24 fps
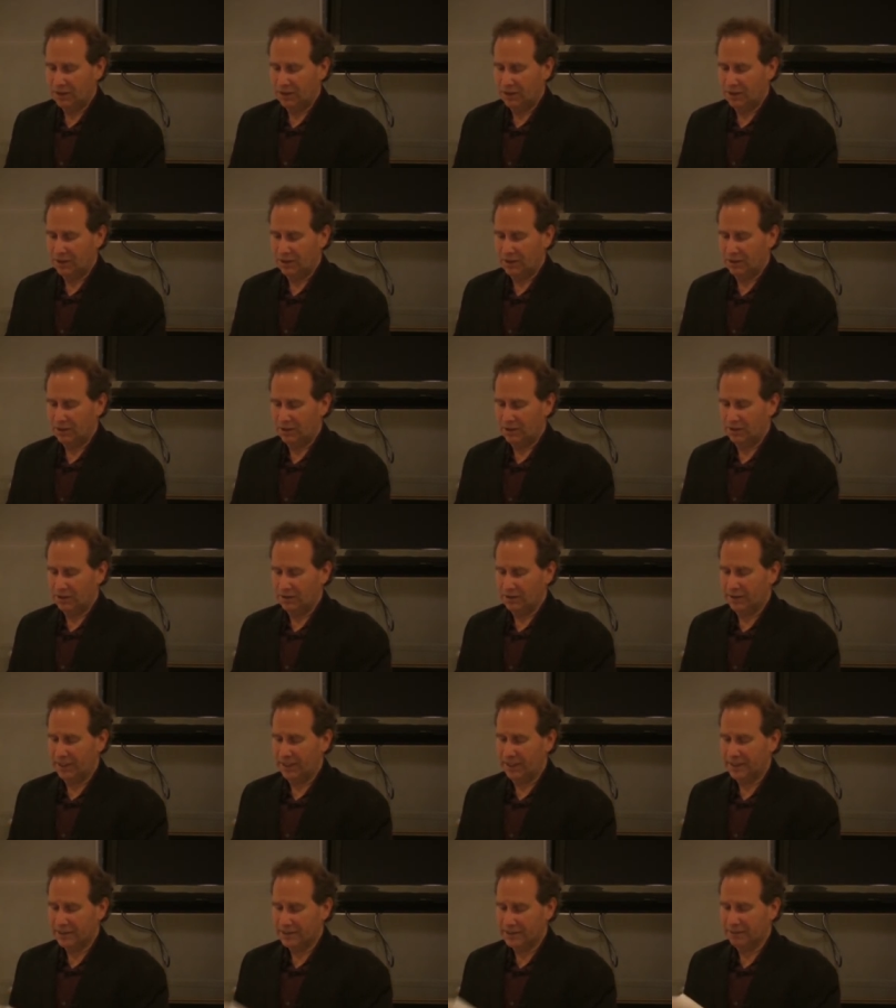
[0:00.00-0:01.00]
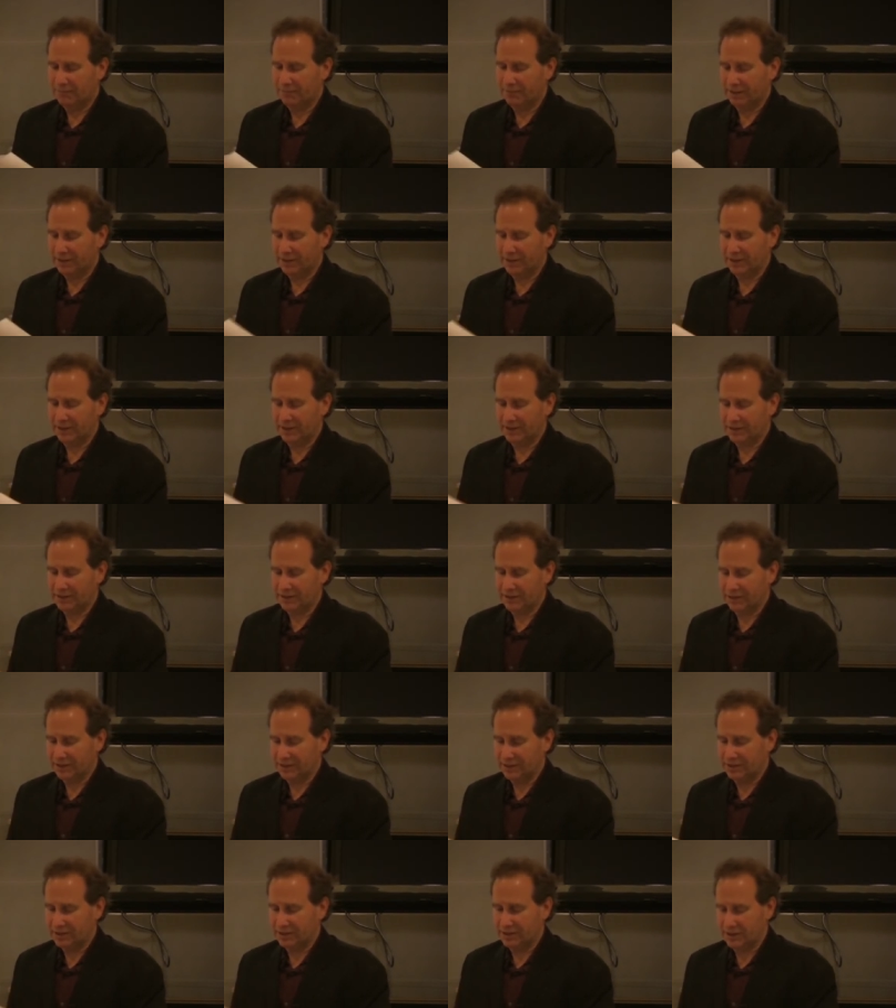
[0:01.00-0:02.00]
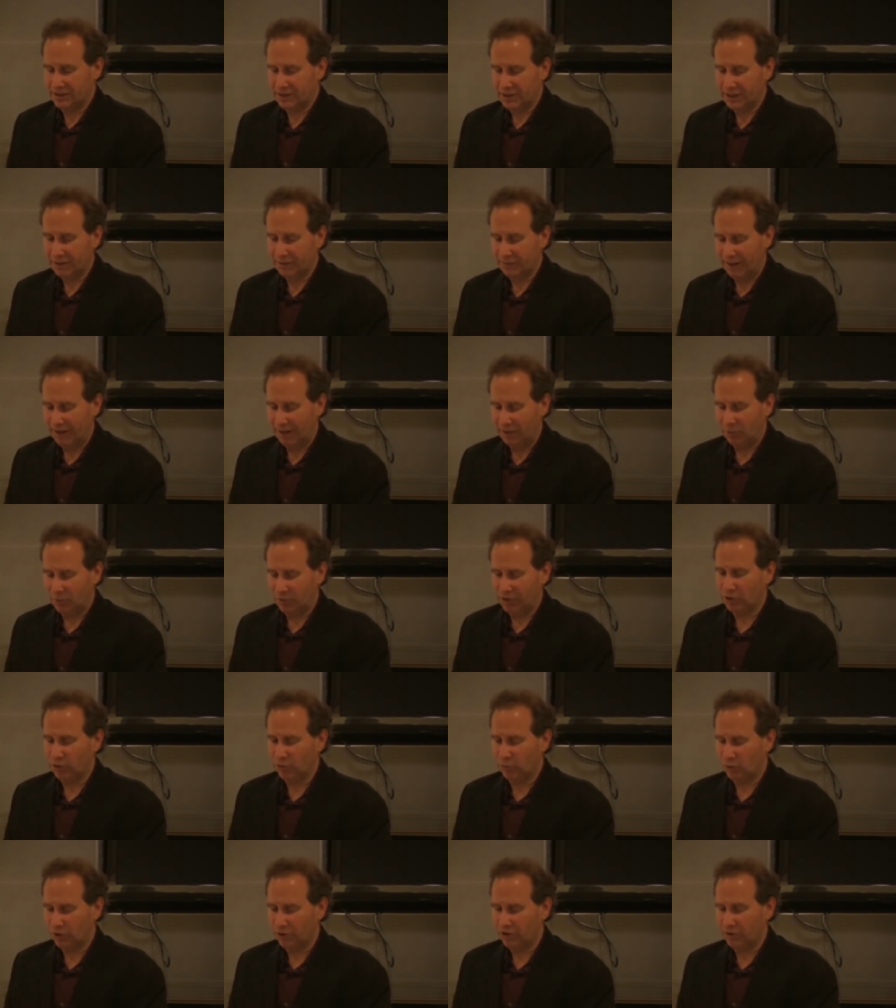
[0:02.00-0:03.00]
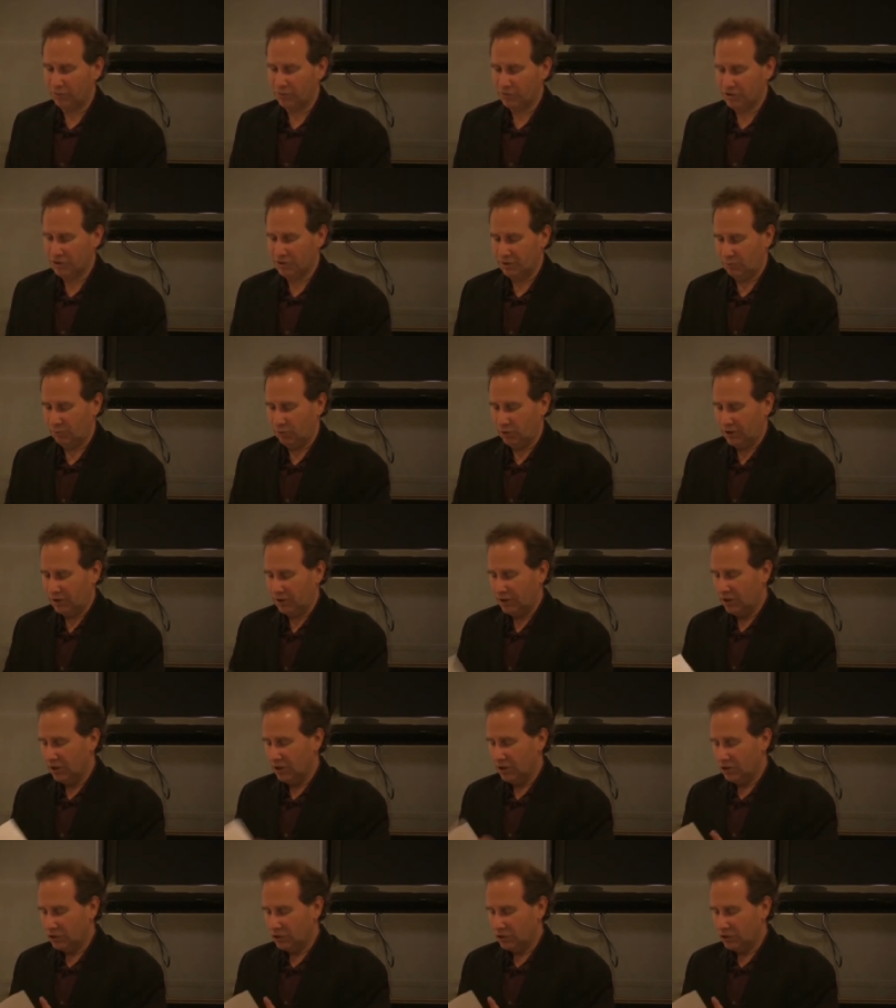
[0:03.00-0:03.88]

uh, that is something to, to, to think about when you're working with someone,